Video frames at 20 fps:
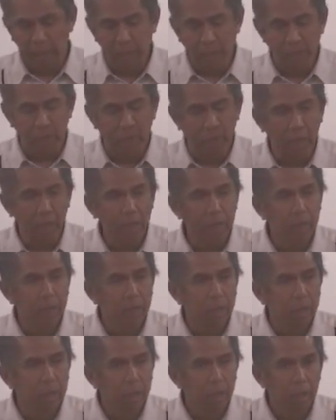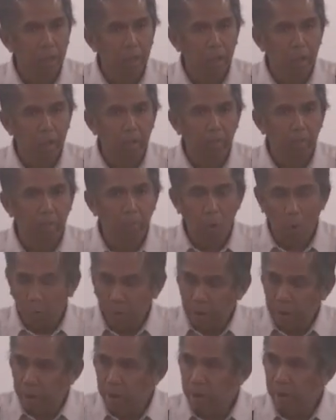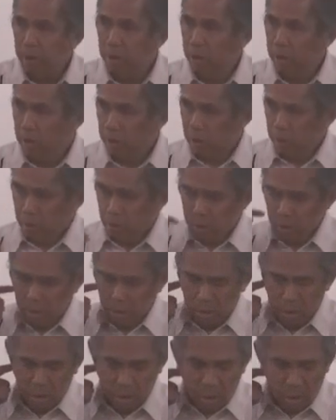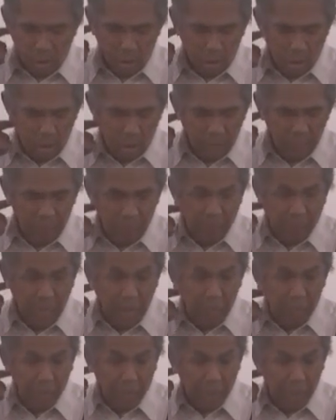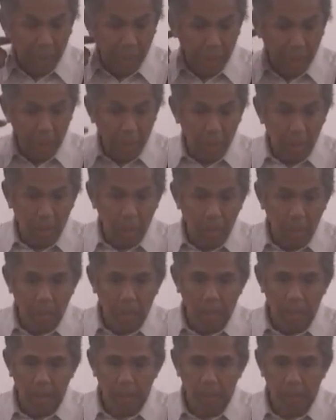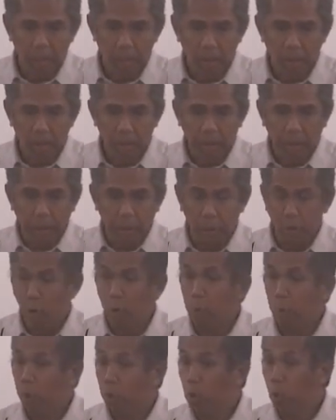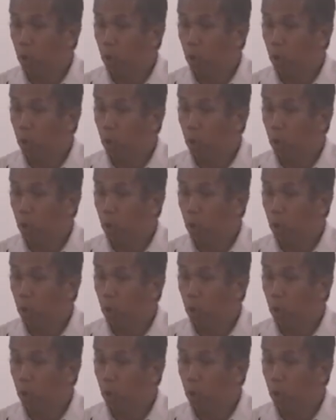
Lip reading: is a modern phenomena. There is no more